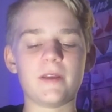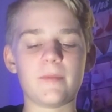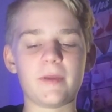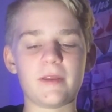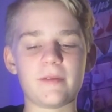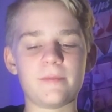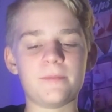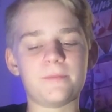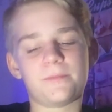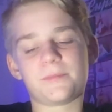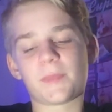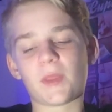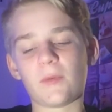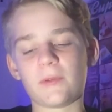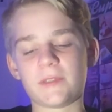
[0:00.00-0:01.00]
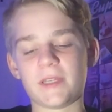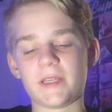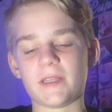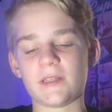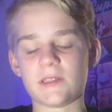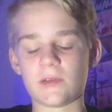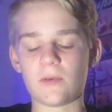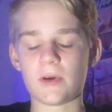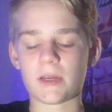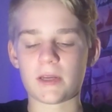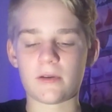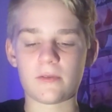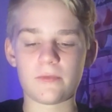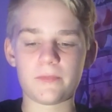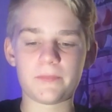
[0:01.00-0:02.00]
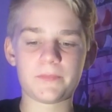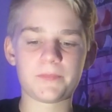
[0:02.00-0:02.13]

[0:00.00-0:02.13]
I mean, we'll take this. So will walk out.